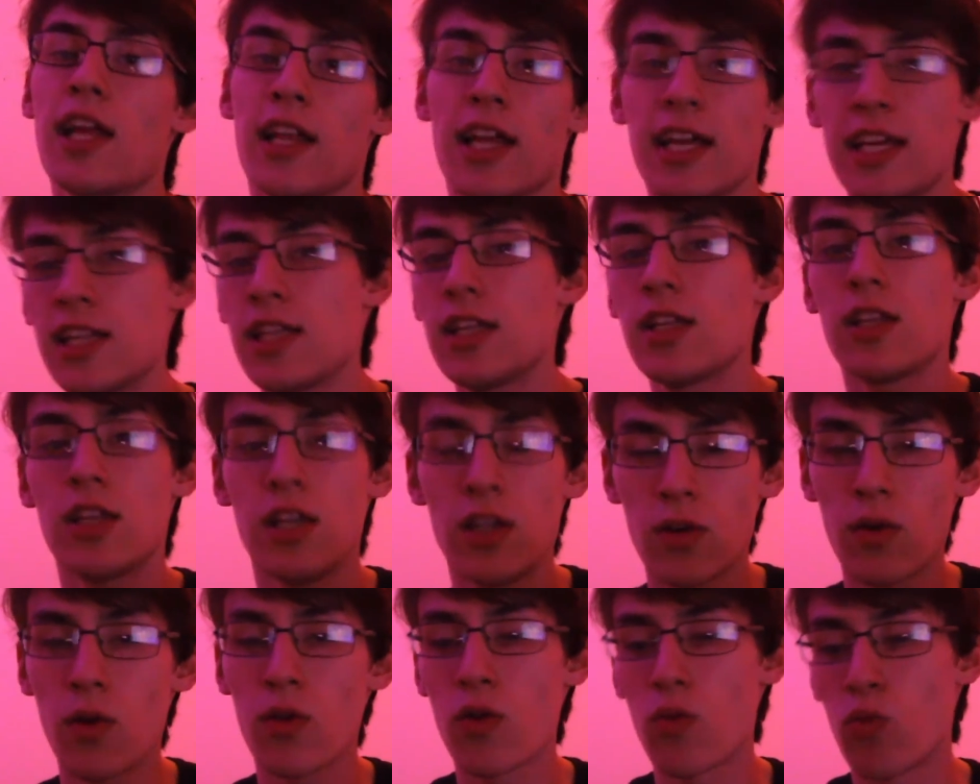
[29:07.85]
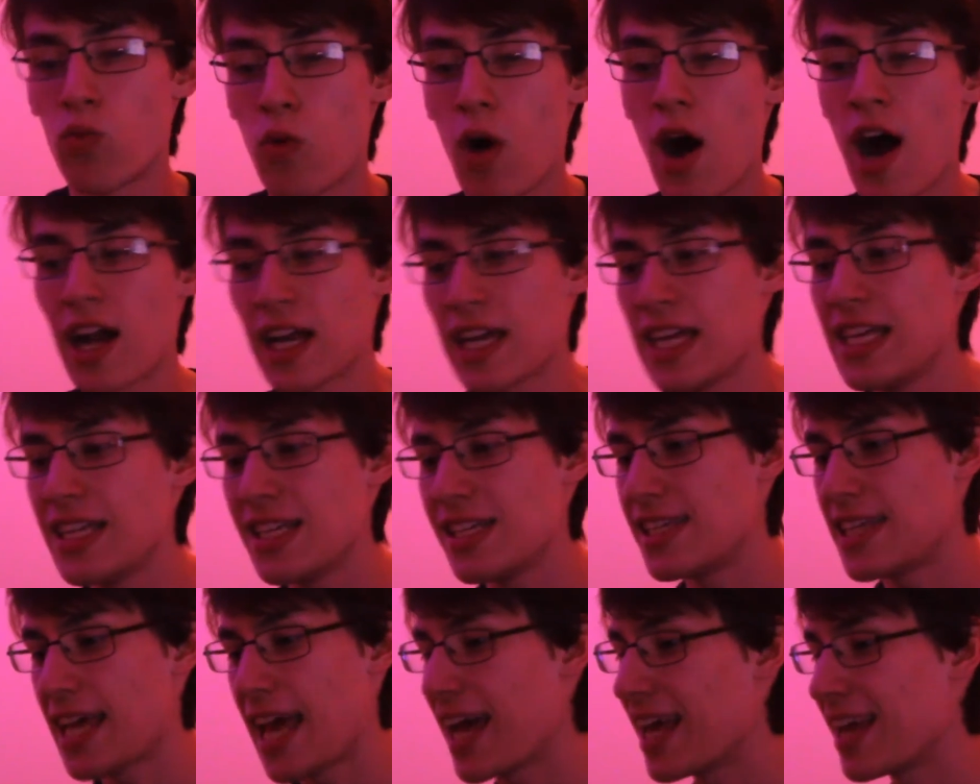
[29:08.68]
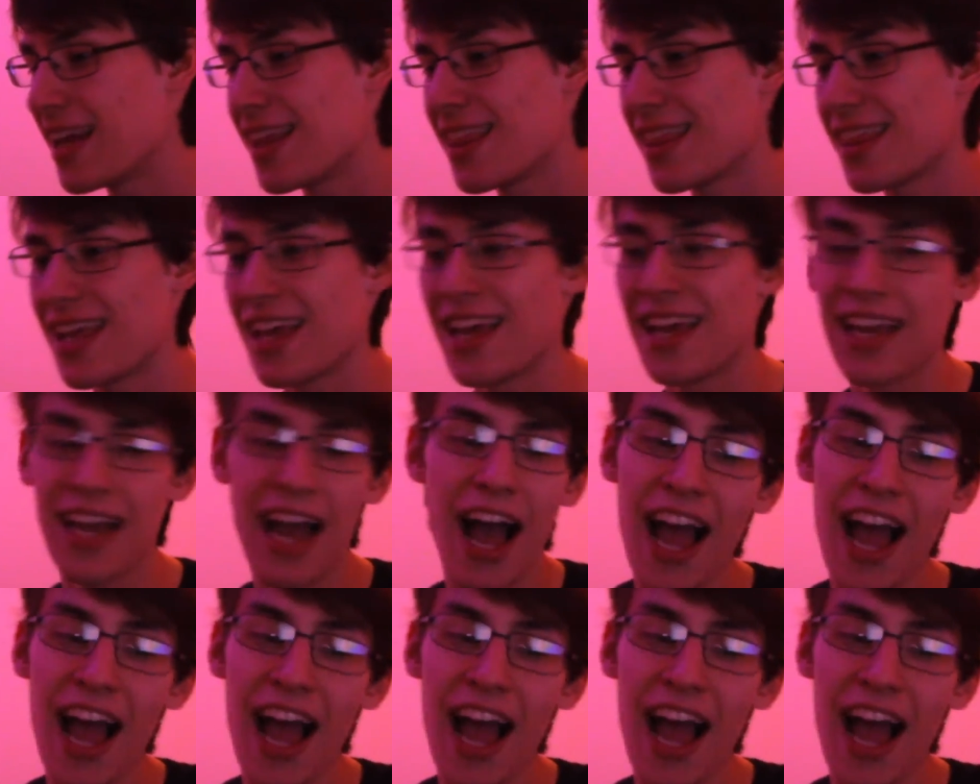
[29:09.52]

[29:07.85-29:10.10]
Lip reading: the Walking Dead thing.